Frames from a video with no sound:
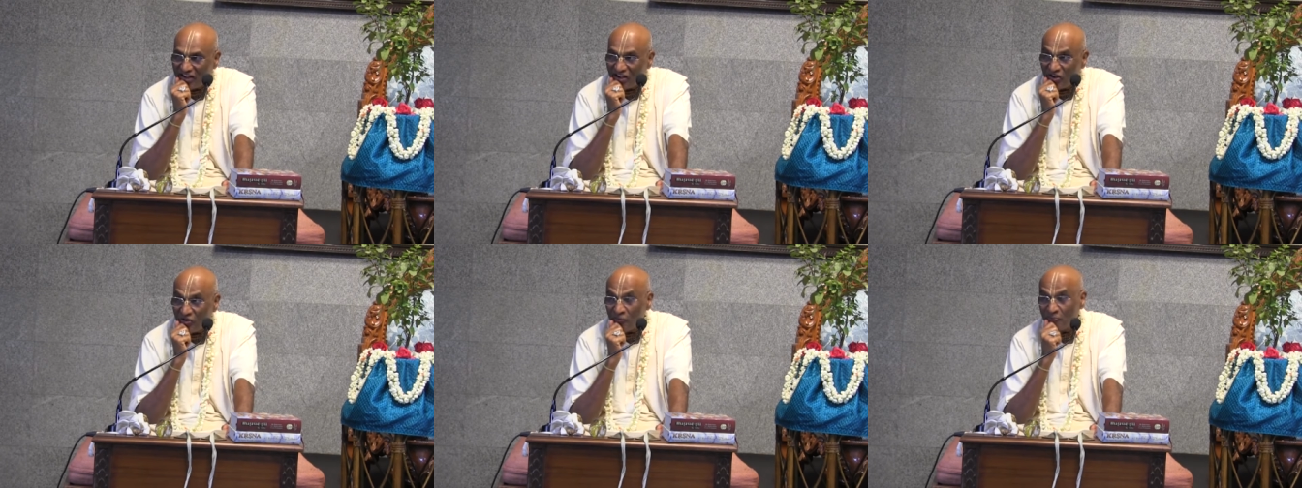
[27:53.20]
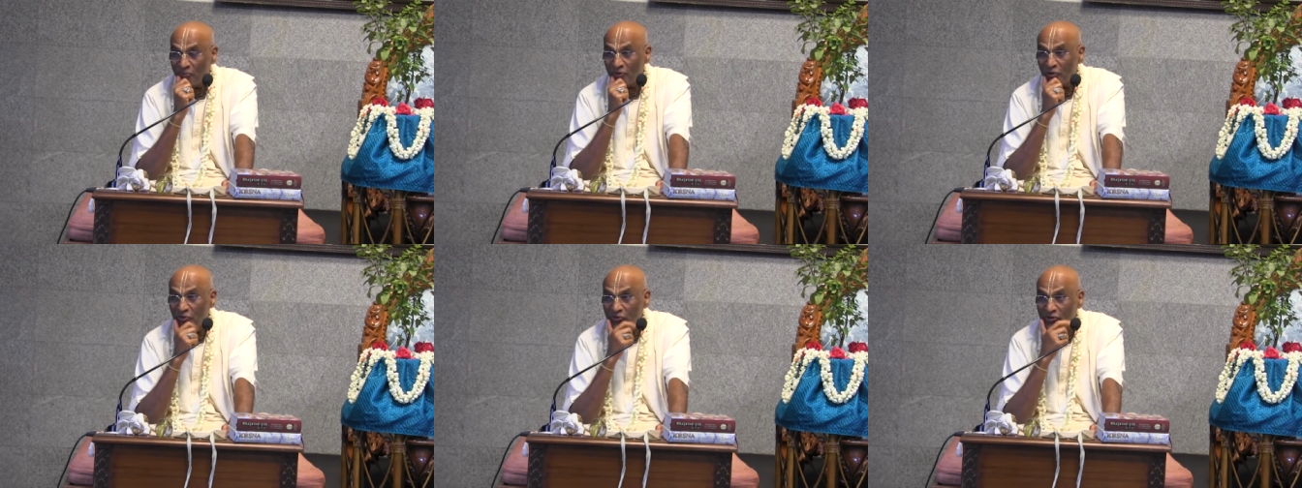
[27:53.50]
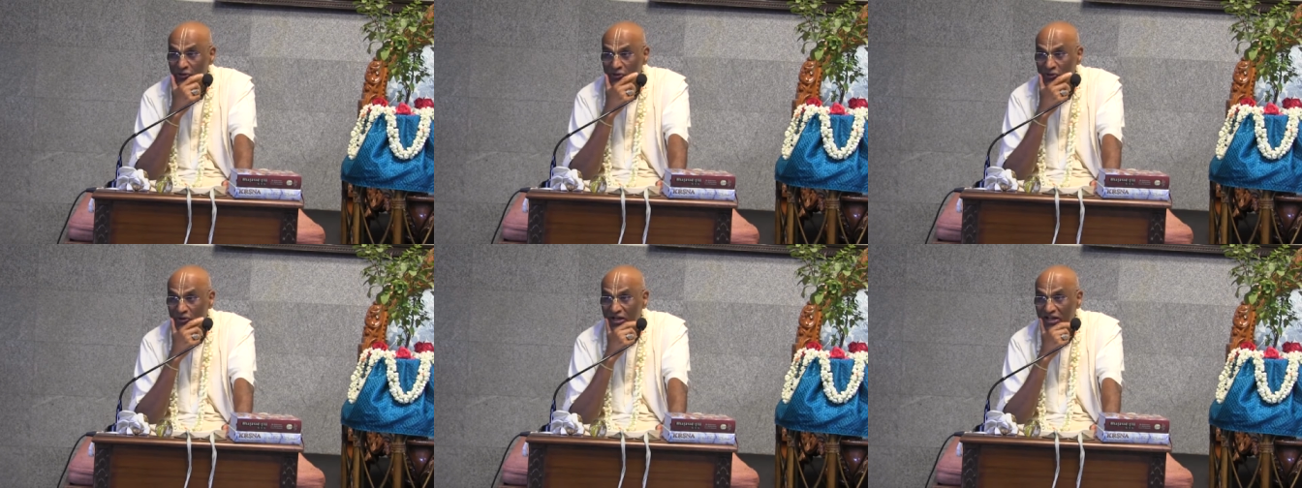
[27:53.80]
How proud
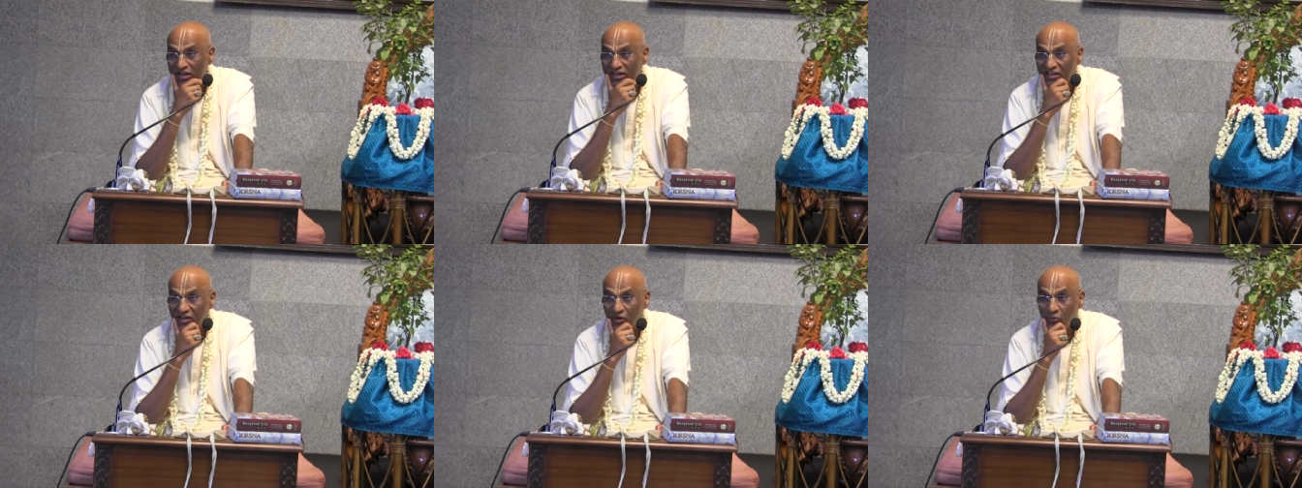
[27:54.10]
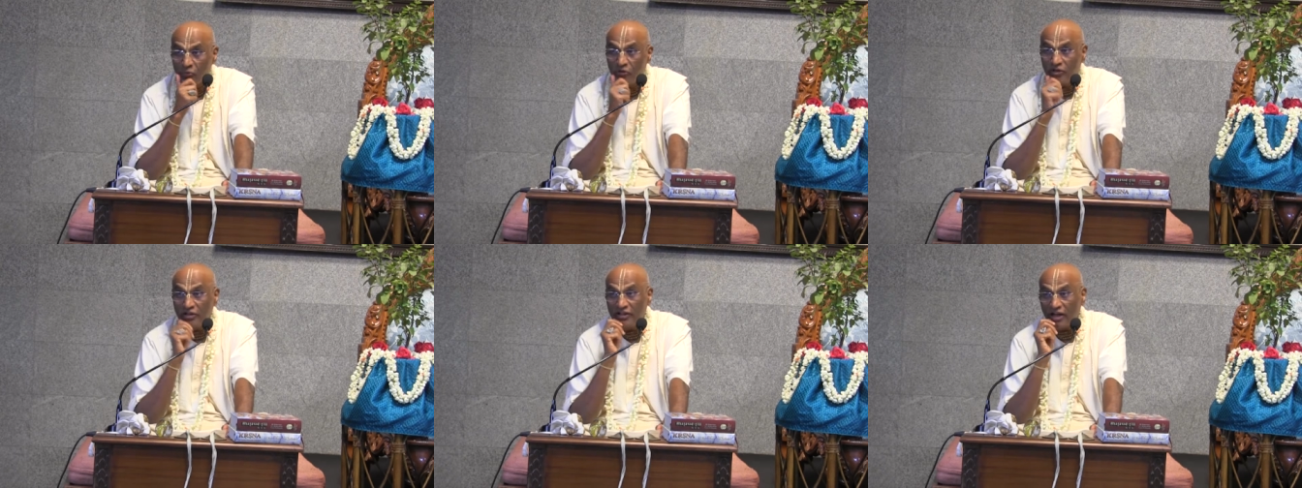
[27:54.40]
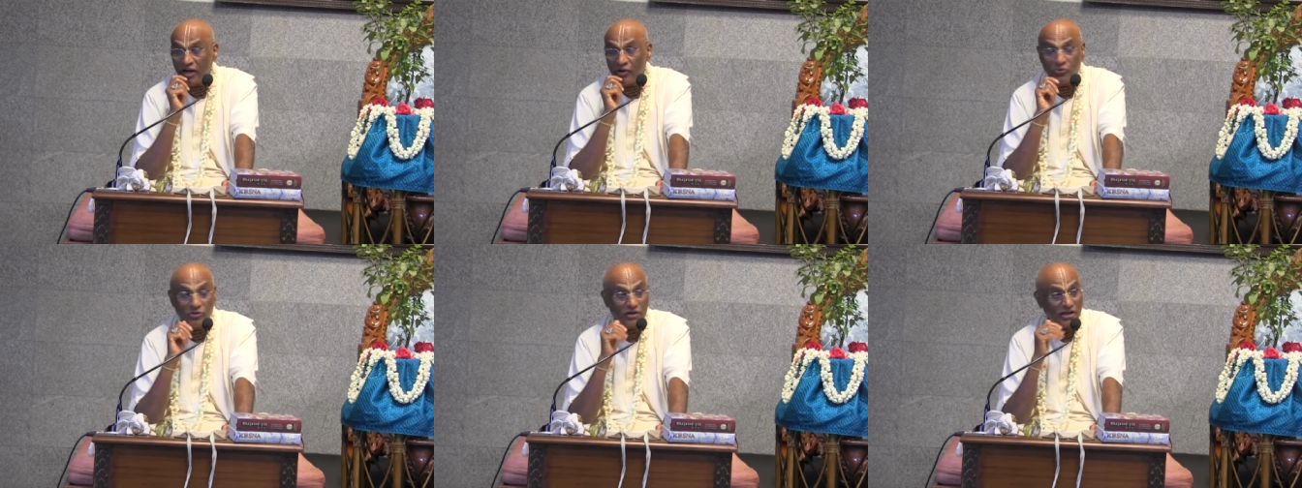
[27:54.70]
you are, how will, I,
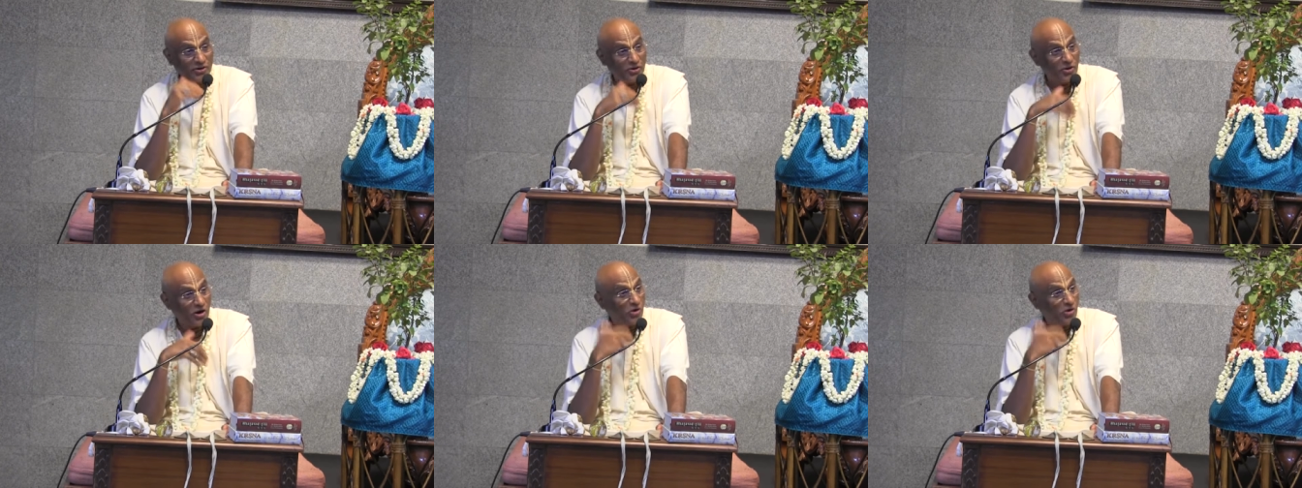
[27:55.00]
how will I know